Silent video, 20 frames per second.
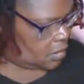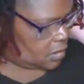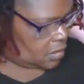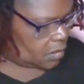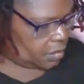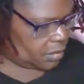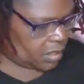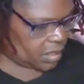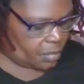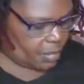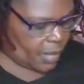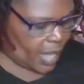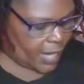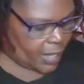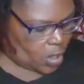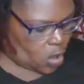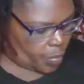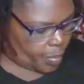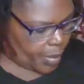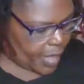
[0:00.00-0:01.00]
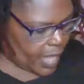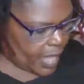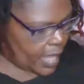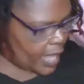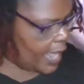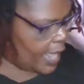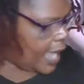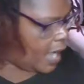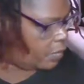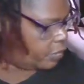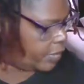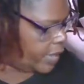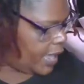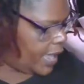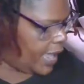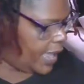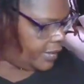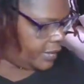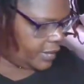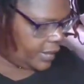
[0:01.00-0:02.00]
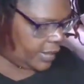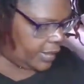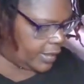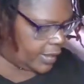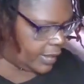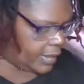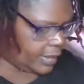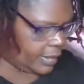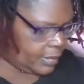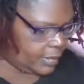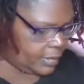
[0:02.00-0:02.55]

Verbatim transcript: let me get my notepad out right now.